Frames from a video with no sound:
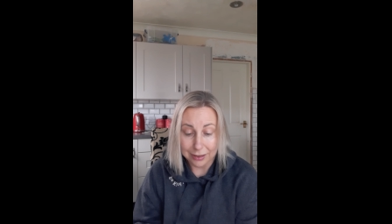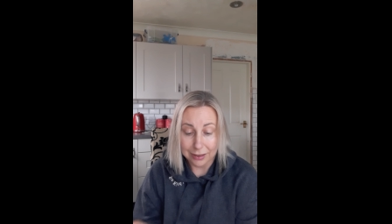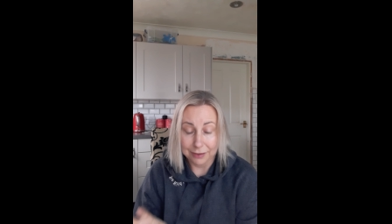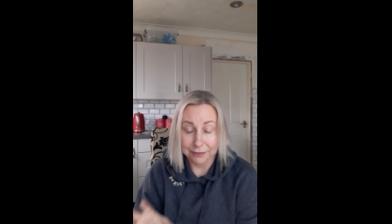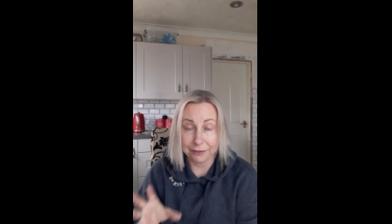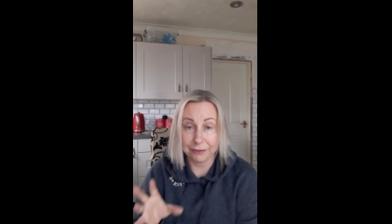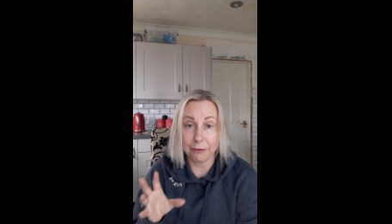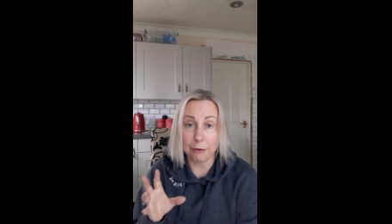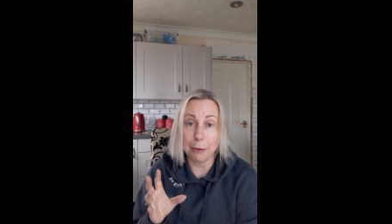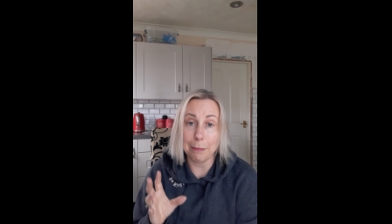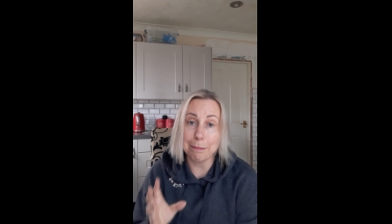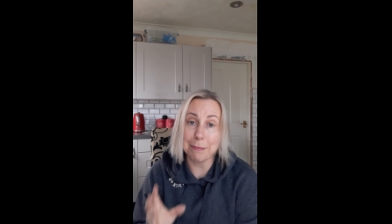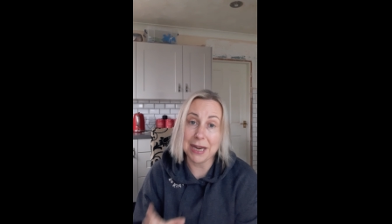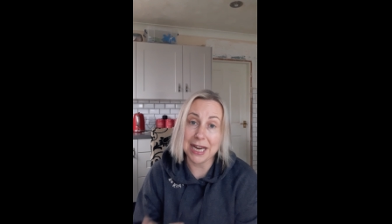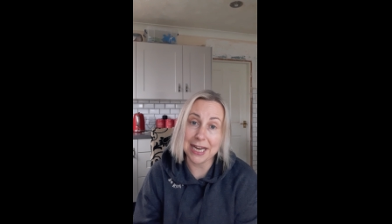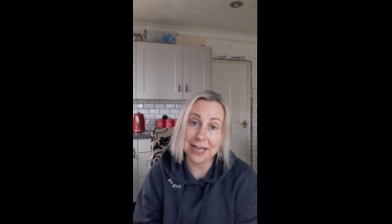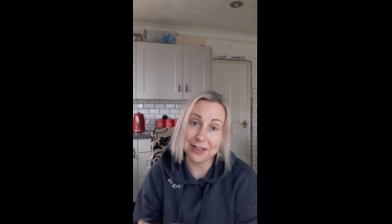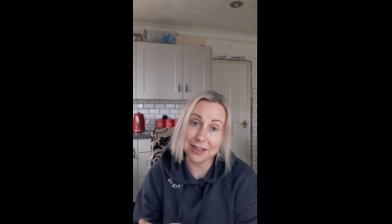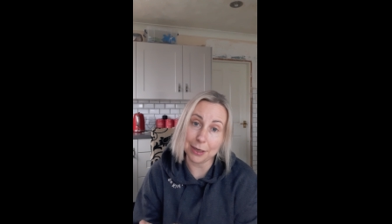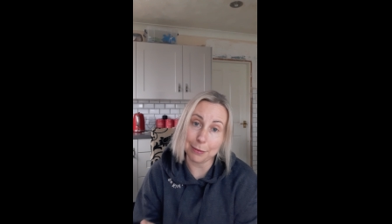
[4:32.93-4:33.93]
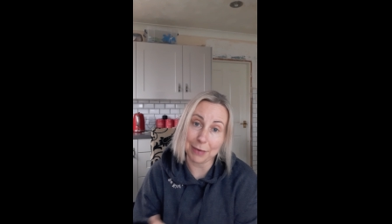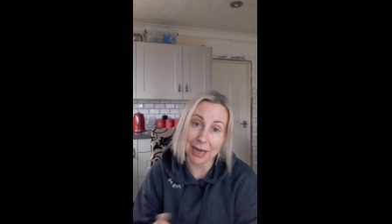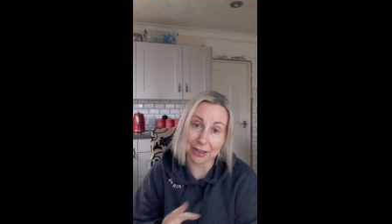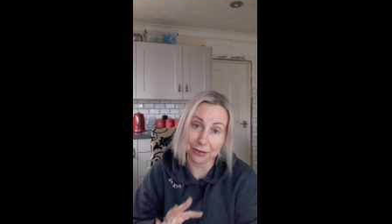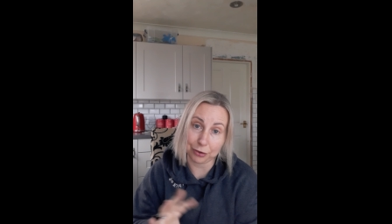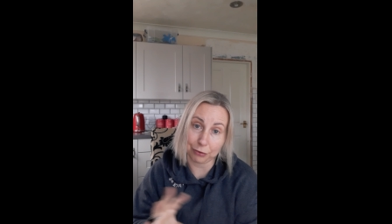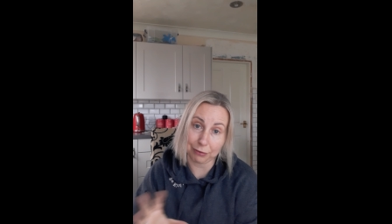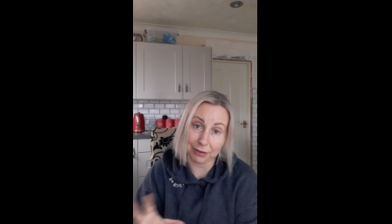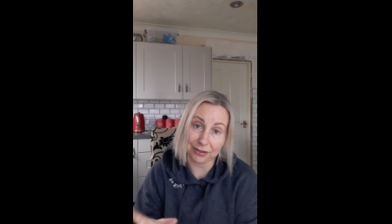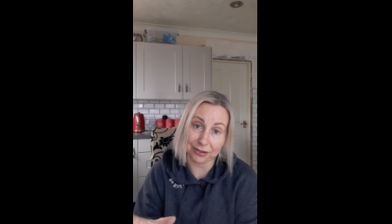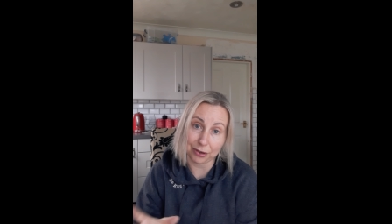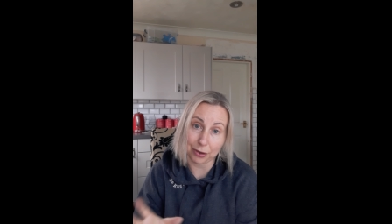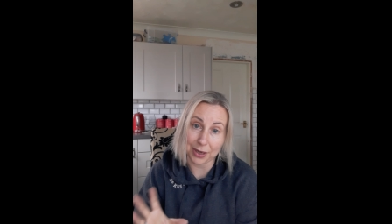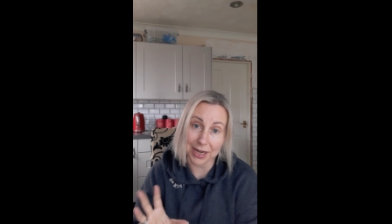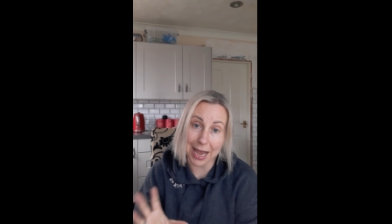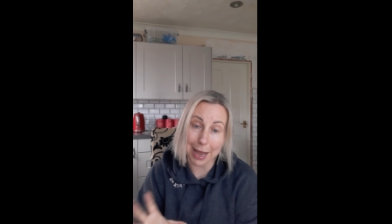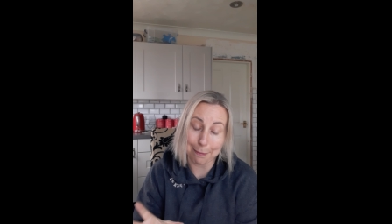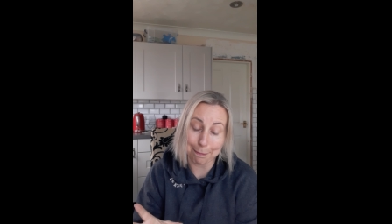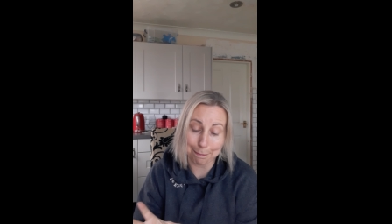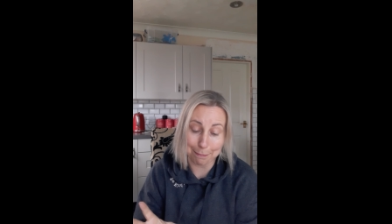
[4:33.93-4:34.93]
For a medium category, so an
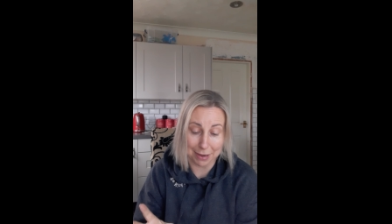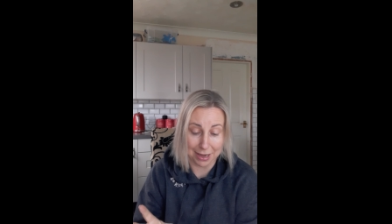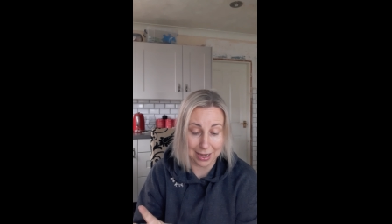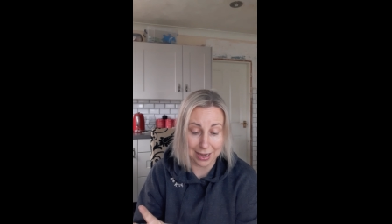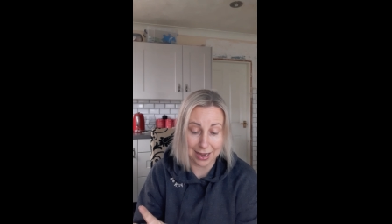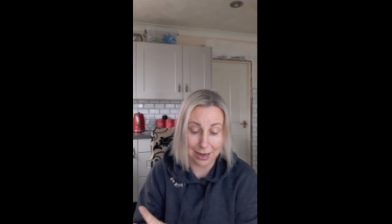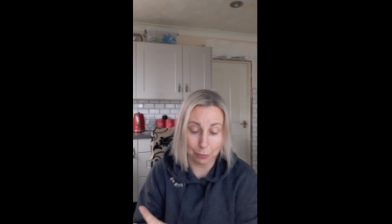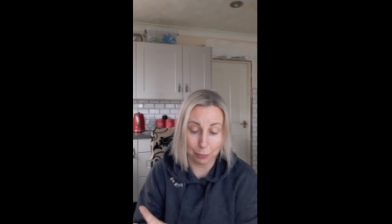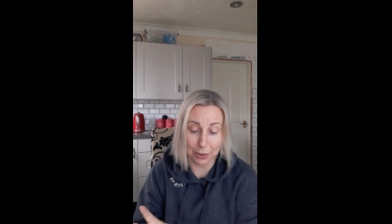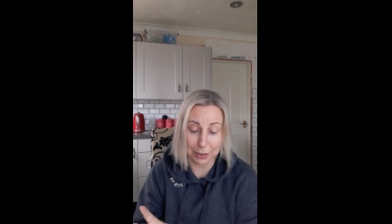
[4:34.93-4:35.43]
amber,